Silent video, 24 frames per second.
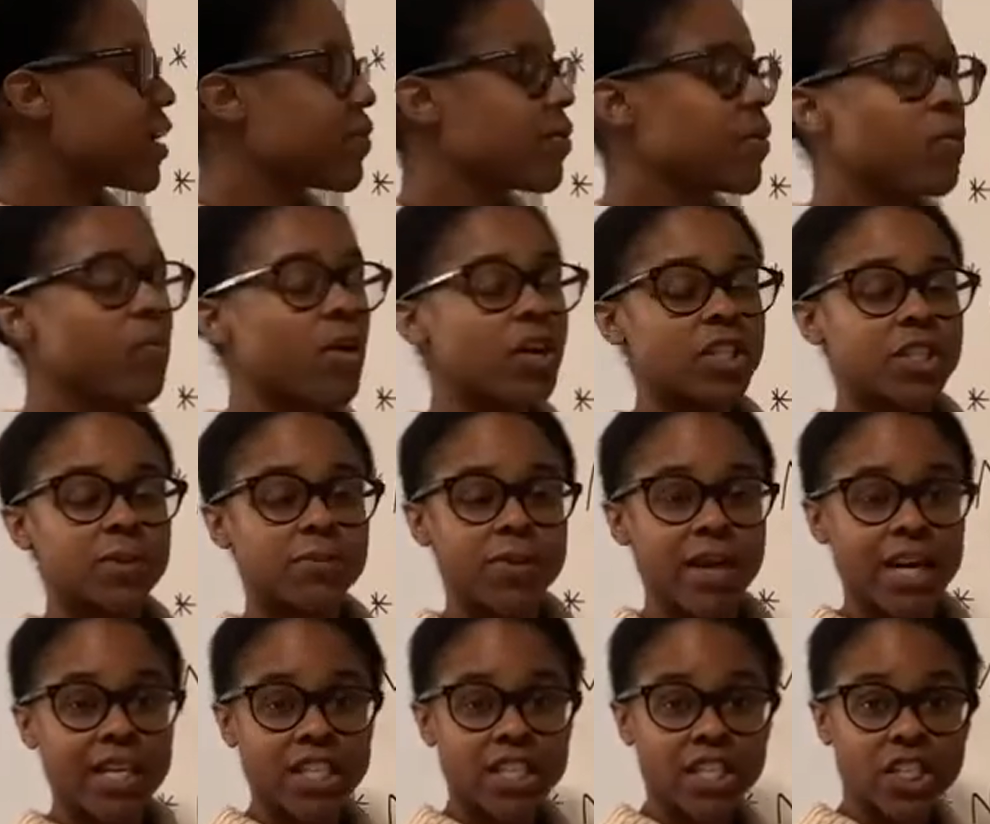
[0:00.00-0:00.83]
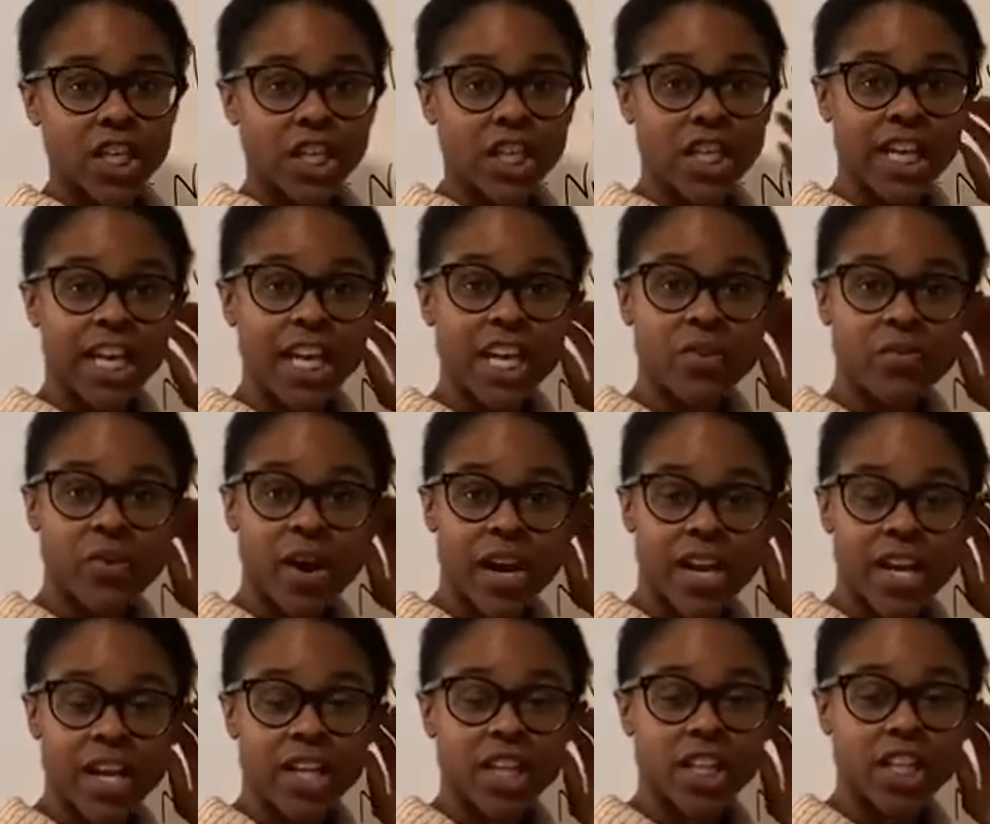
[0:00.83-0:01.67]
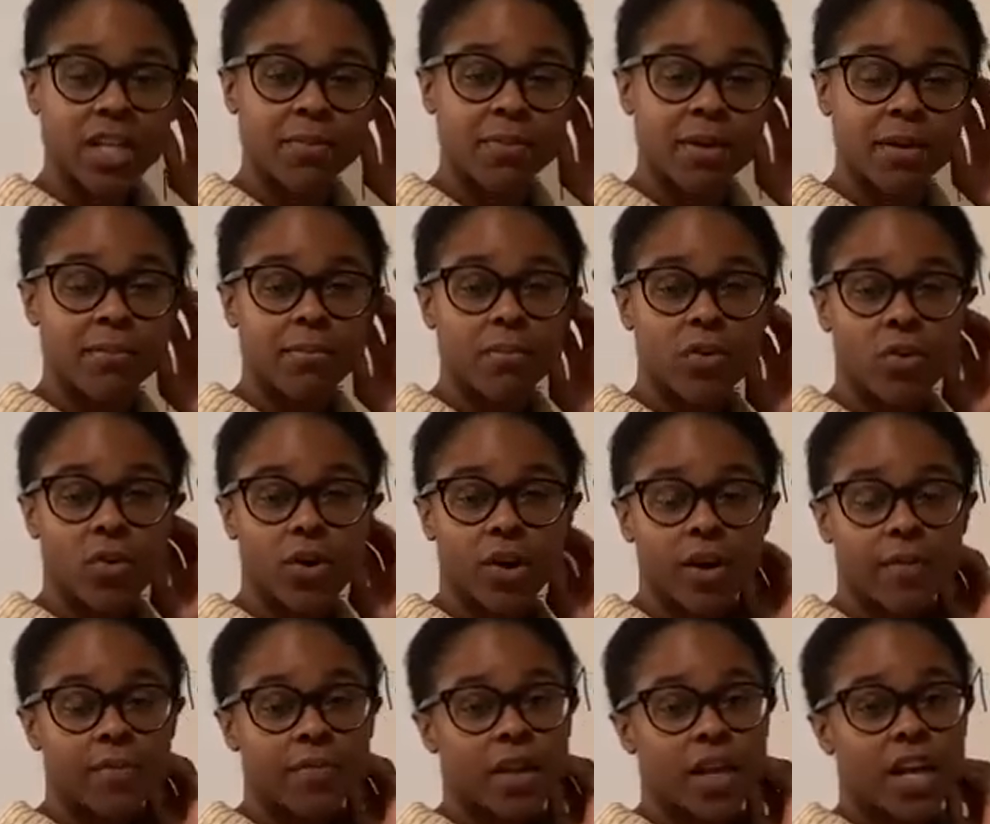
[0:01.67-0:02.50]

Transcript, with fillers: We want to practice our handwriting a little bit more.